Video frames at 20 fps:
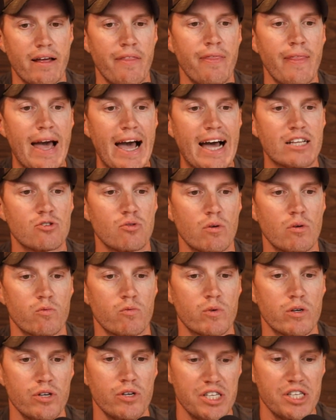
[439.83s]
And that's what
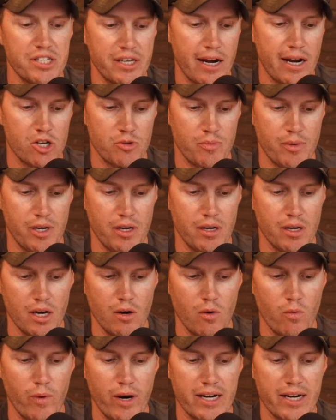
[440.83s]
really scares me
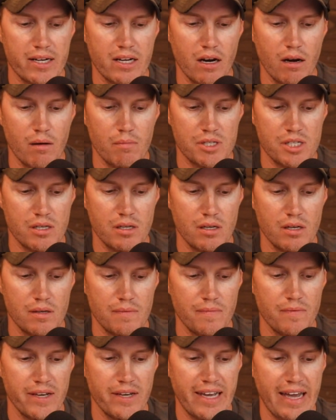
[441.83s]
when it comes
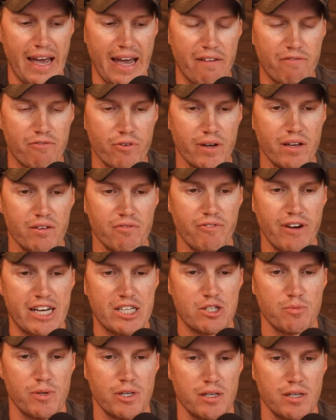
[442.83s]
to like every
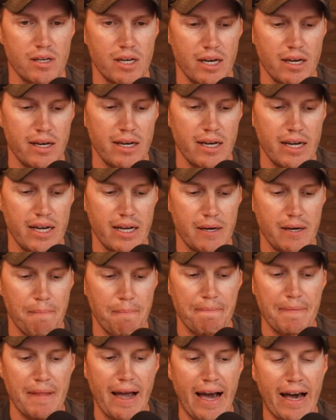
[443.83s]
investment. And
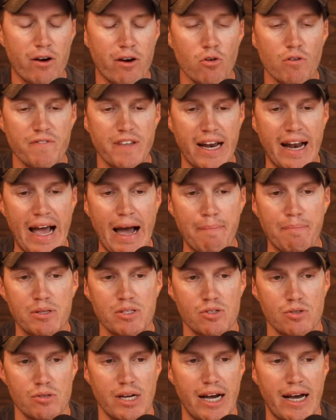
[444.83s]
I don't know if that
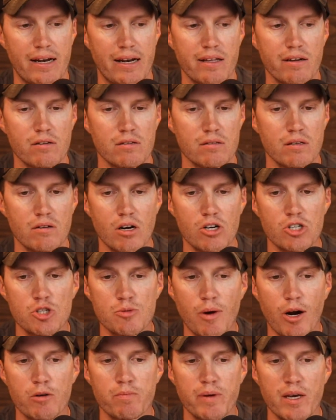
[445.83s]
happens or not. There there are
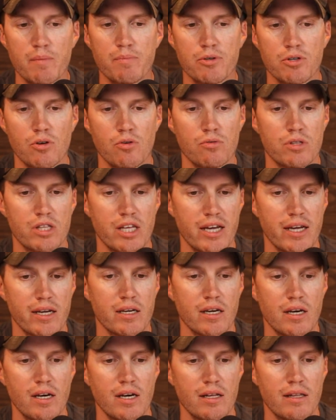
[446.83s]
smart people who
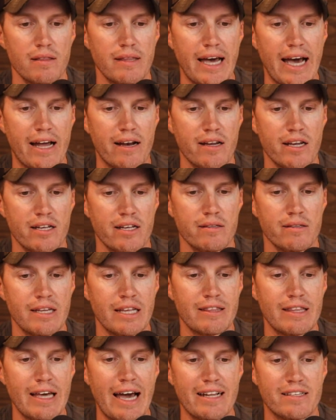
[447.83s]
think that it
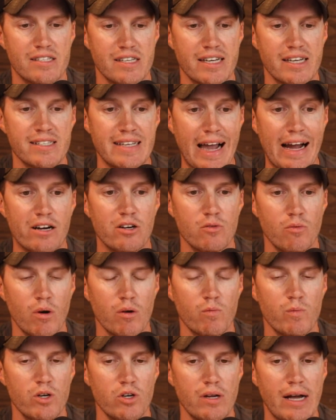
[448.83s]
that that's exactly
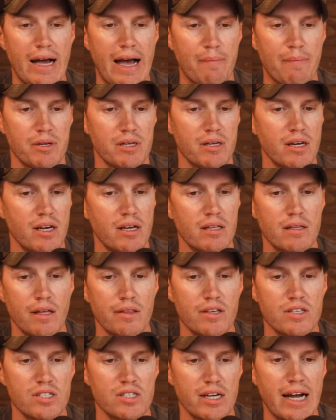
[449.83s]
what will happen.
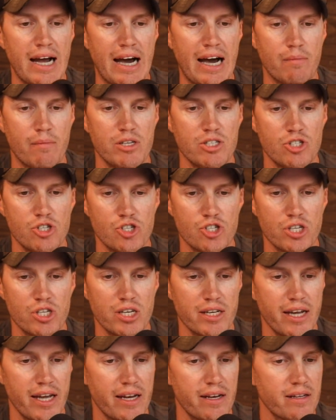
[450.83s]
That this economy is just going
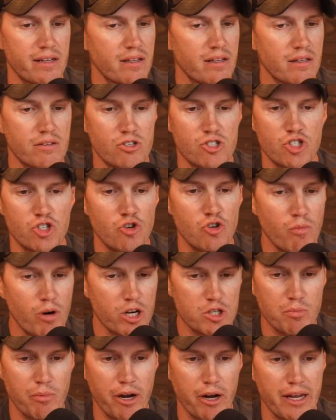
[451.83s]
to get there's too
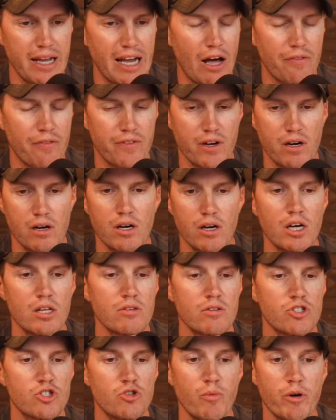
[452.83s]
much money out there,
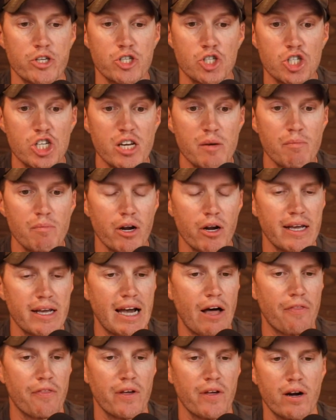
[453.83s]
there's too much cheap money
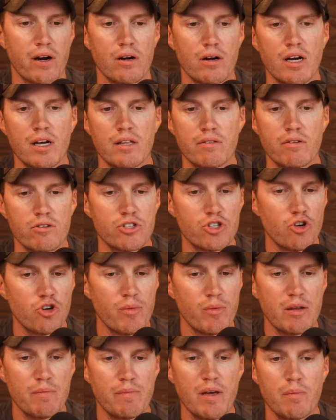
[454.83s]
out there, there are too
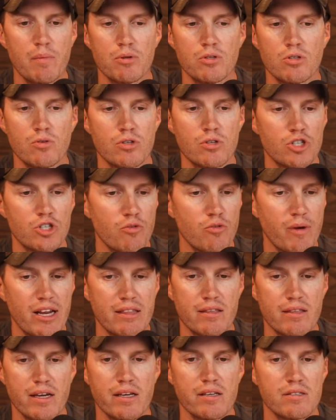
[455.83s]
many people doing too many
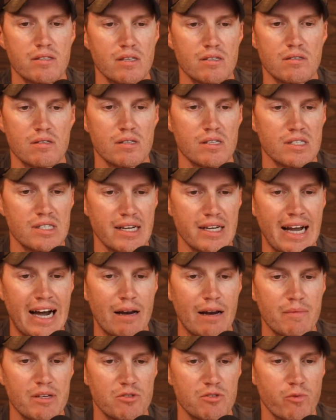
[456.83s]
things. This this
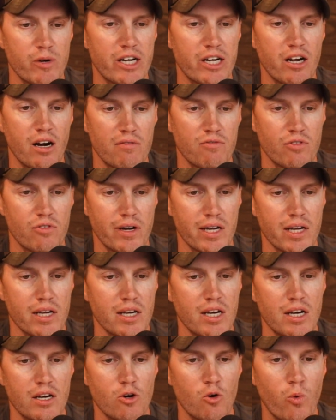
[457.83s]
economy is recovering
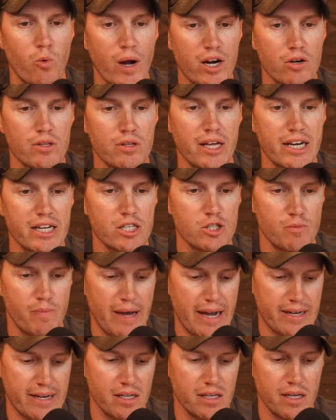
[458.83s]
quicker than
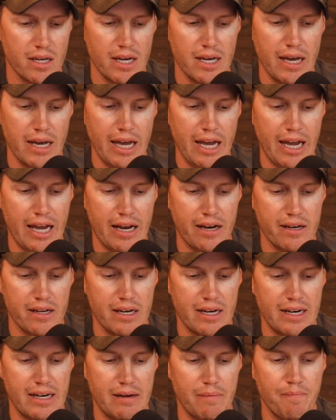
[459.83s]
expected, and
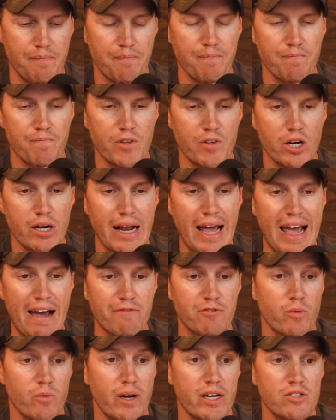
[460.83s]
um, they're going to
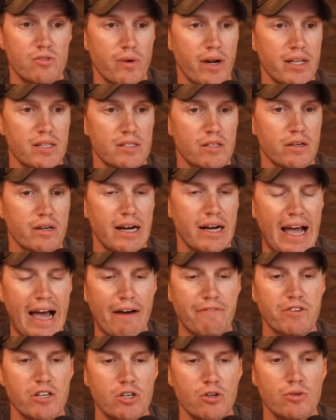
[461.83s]
have to raise rates. They're going to
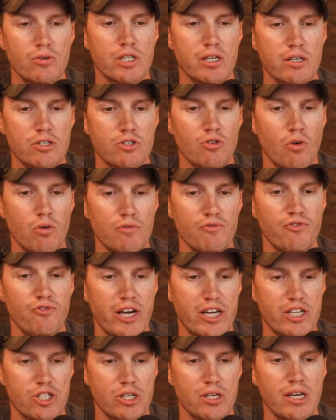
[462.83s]
have to do it to control
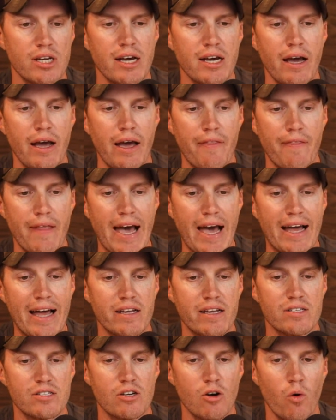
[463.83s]
inflation, and
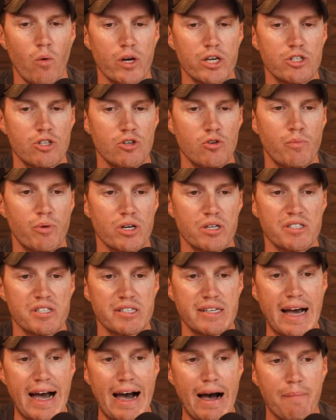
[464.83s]
that is going to put a
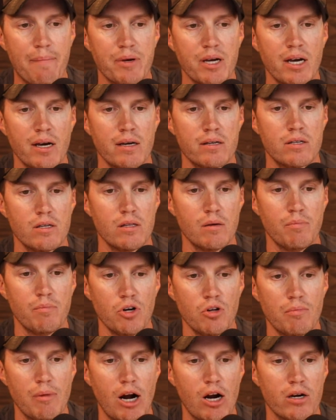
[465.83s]
stop to the
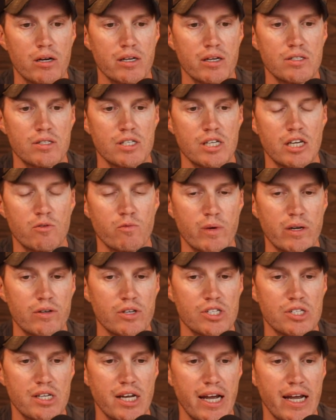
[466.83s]
bull markets in real
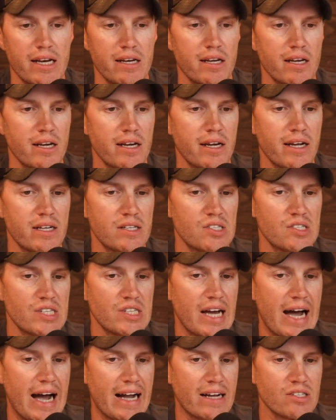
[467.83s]
estate, in
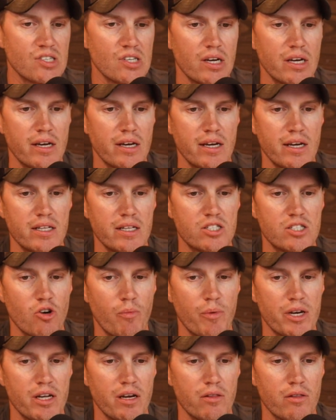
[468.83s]
stocks, and so
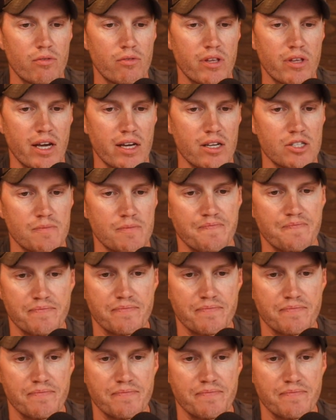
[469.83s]
many other things.